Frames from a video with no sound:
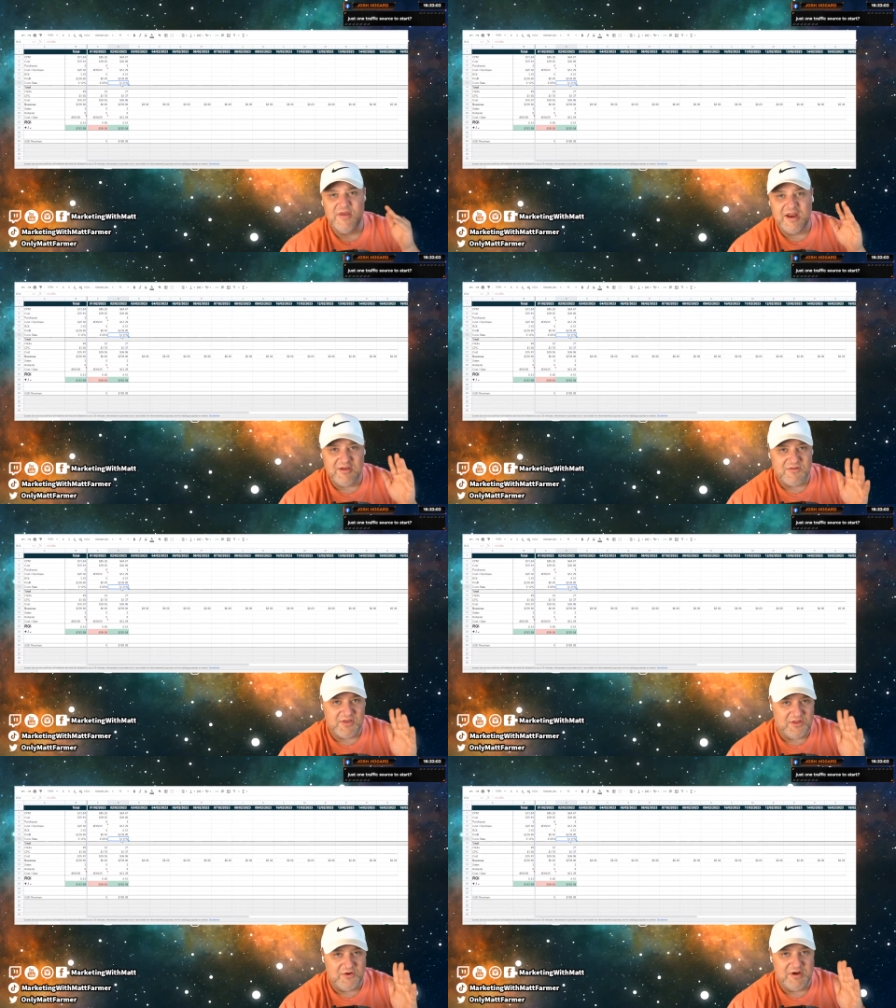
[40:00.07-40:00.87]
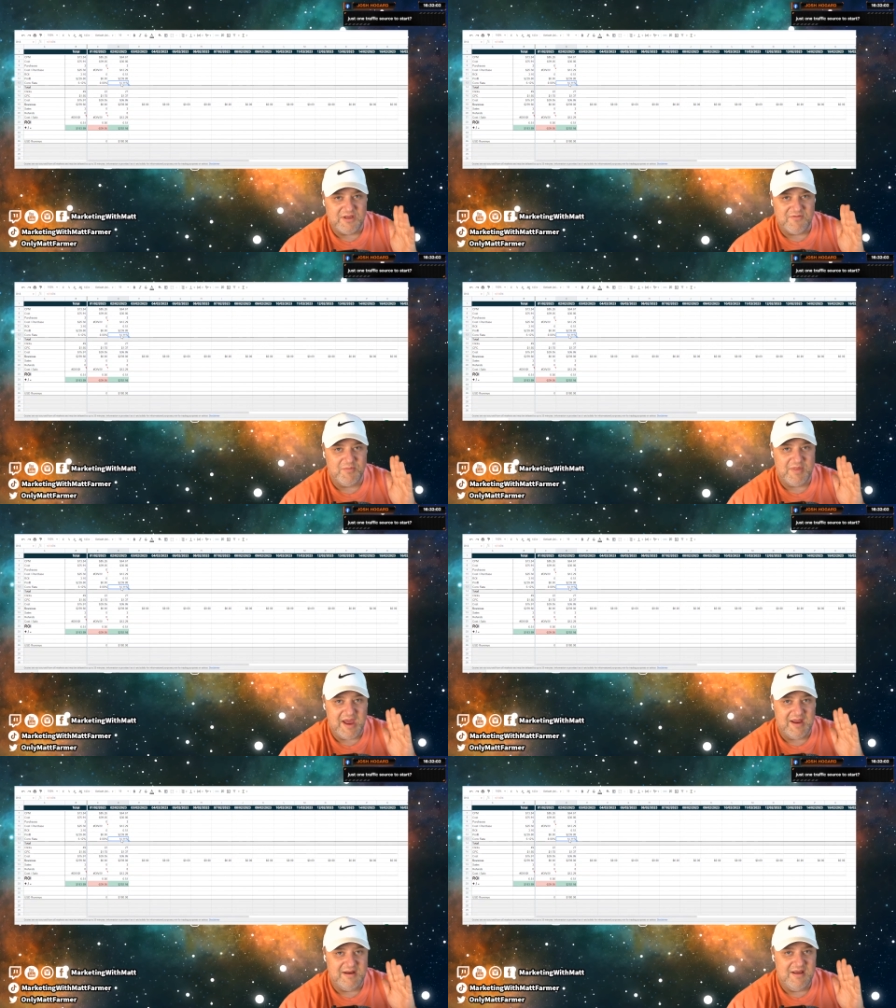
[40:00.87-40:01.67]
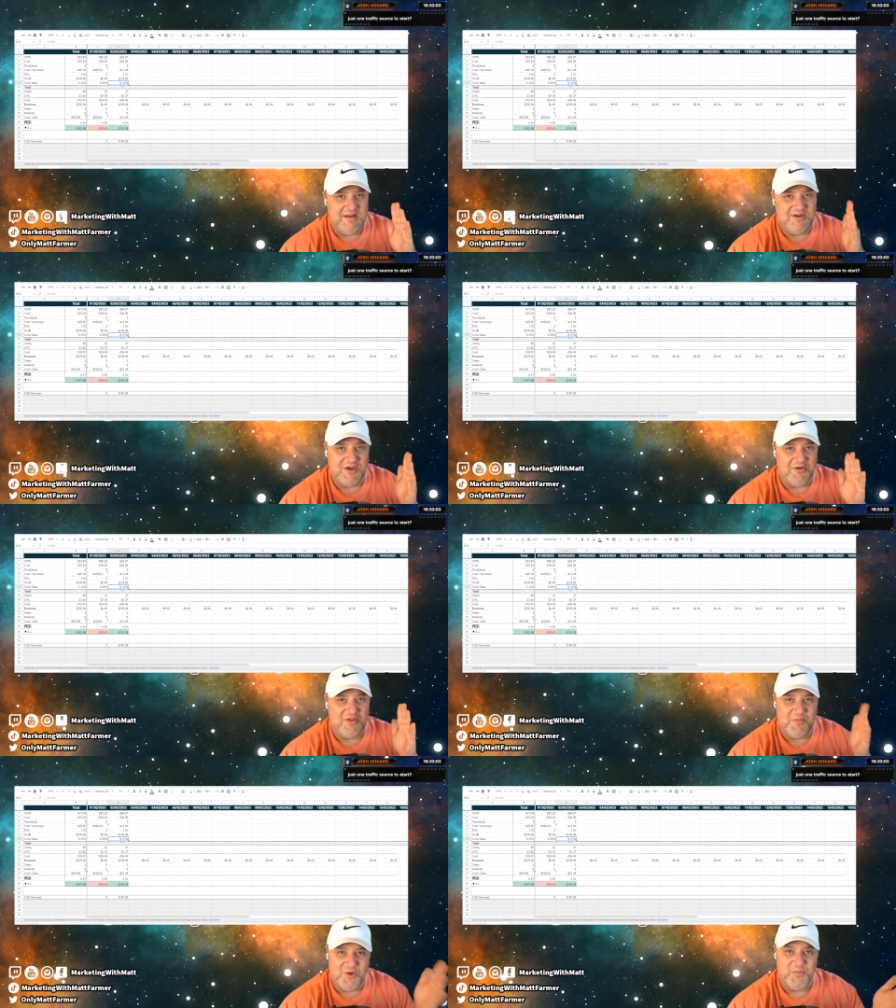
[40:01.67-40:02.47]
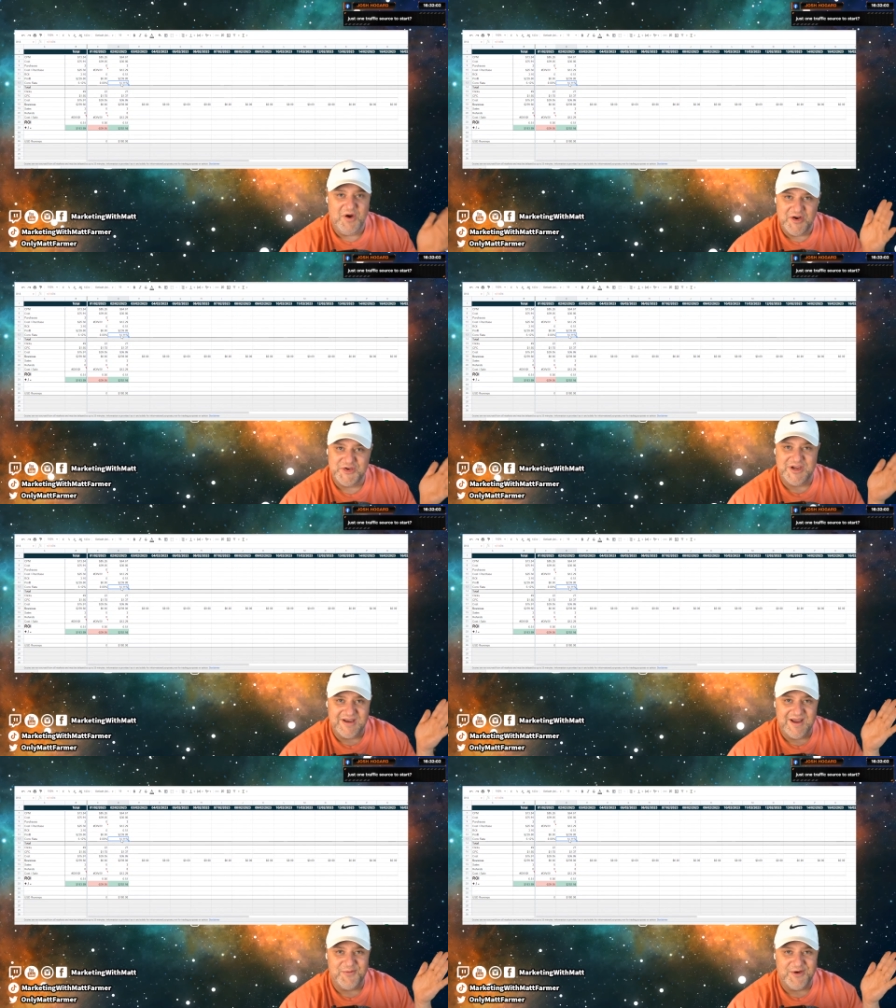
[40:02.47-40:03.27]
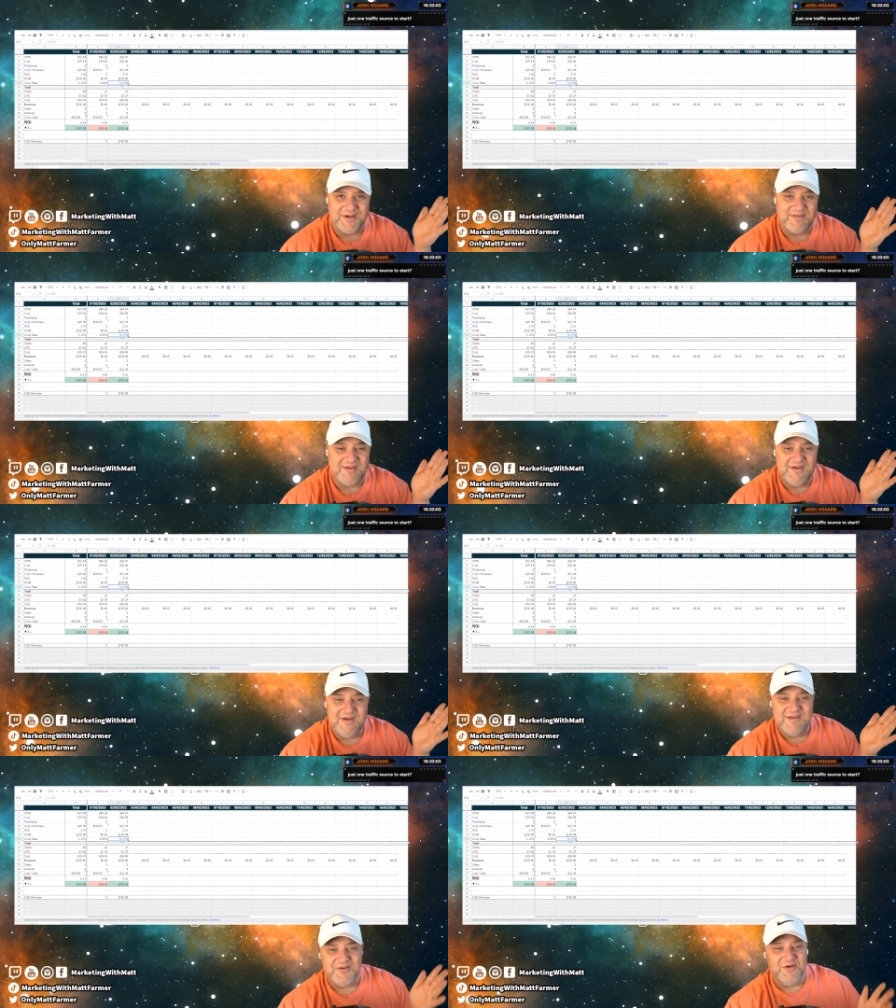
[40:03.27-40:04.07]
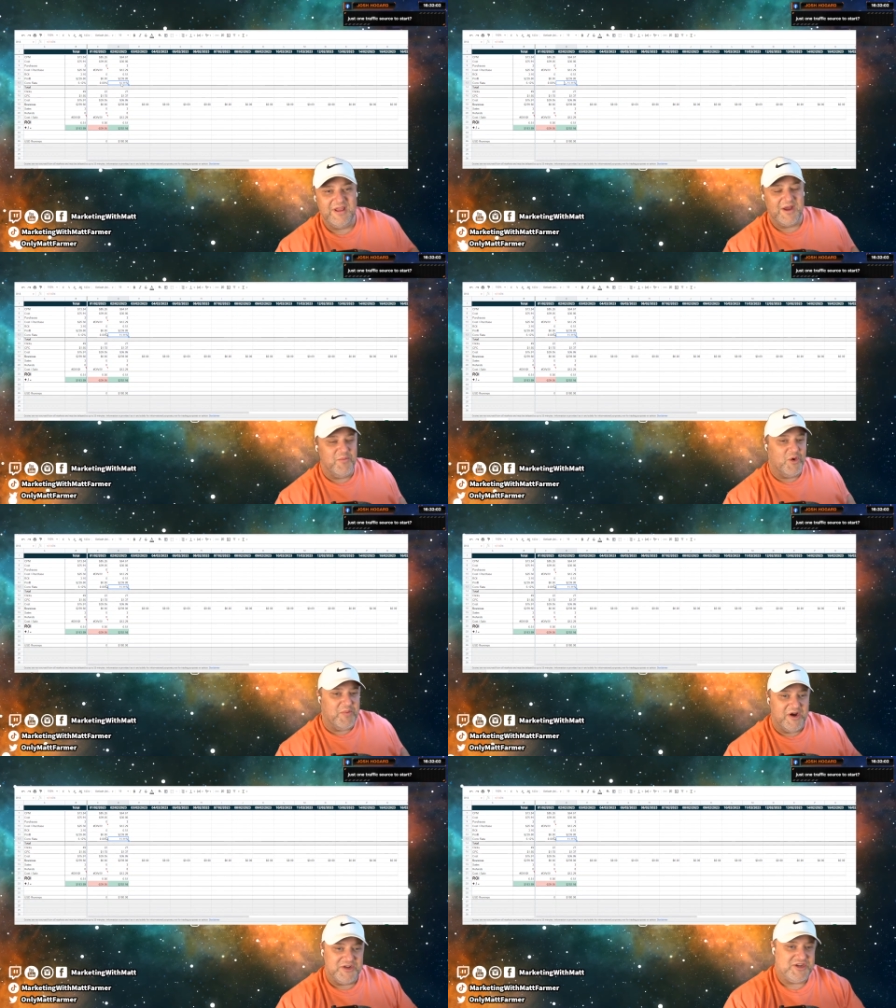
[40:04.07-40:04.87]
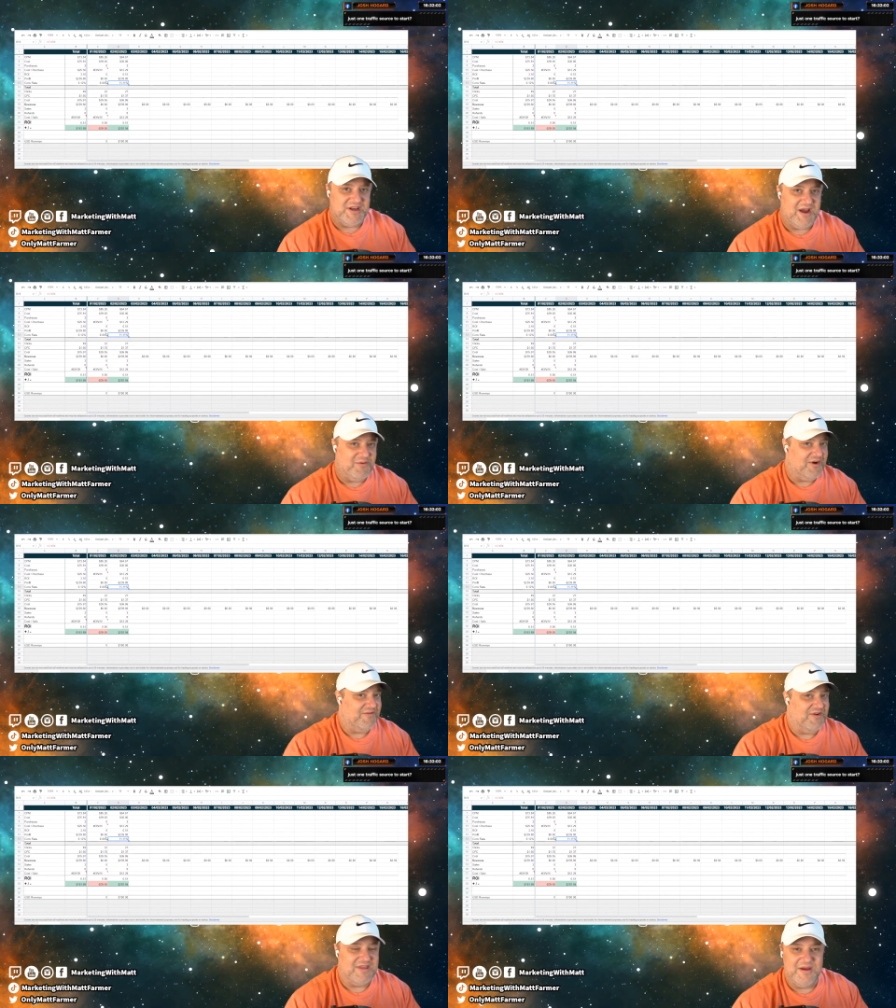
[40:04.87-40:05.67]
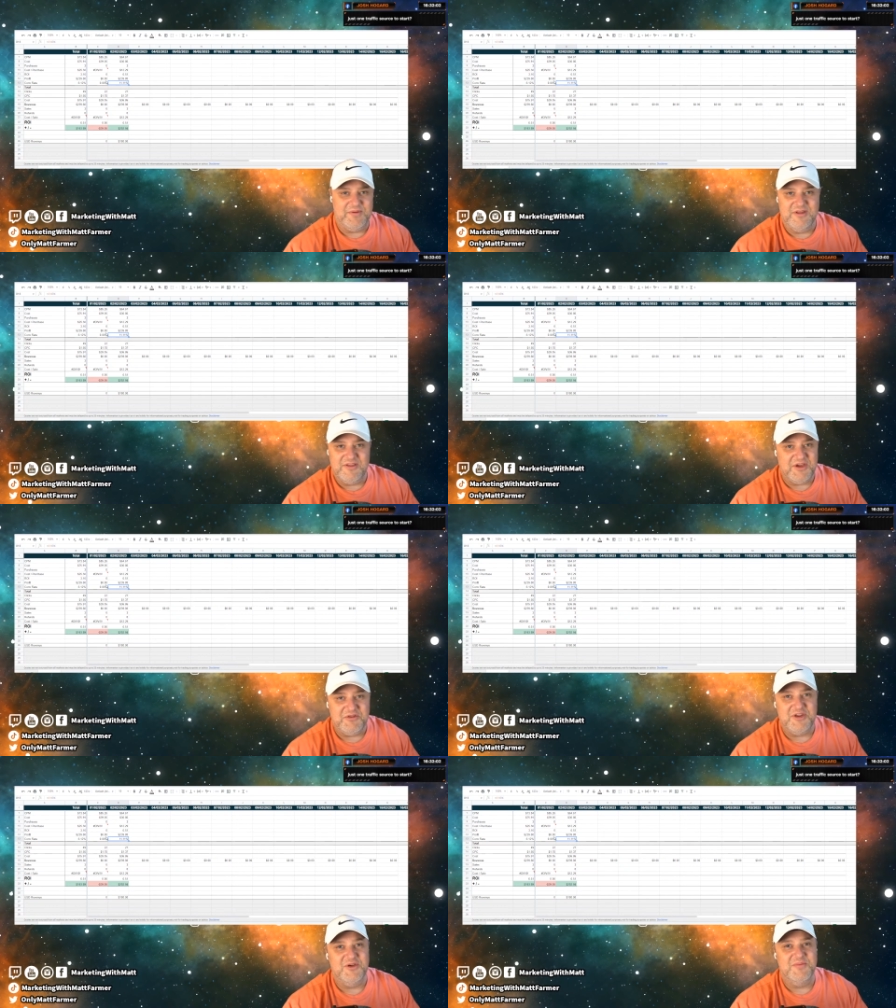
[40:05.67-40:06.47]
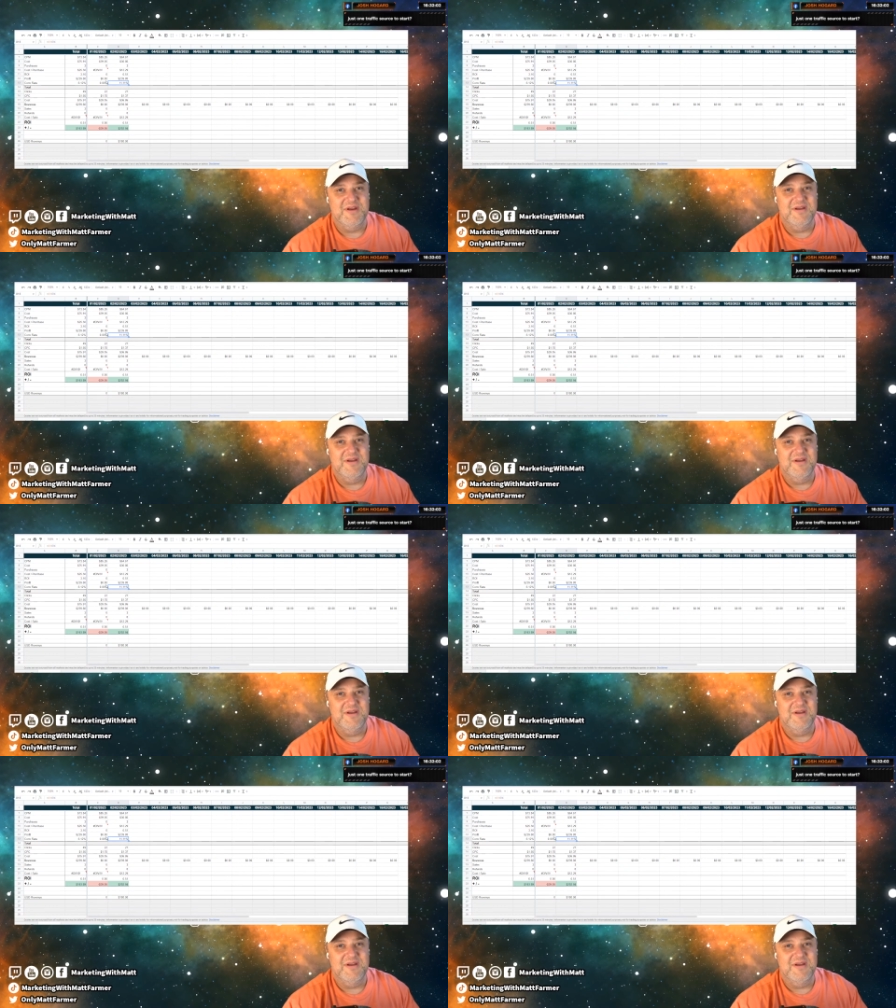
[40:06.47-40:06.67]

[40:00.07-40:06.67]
then I use the learnings from that to go to the more punishing networks. So like a more punishing network, for example, is YouTube.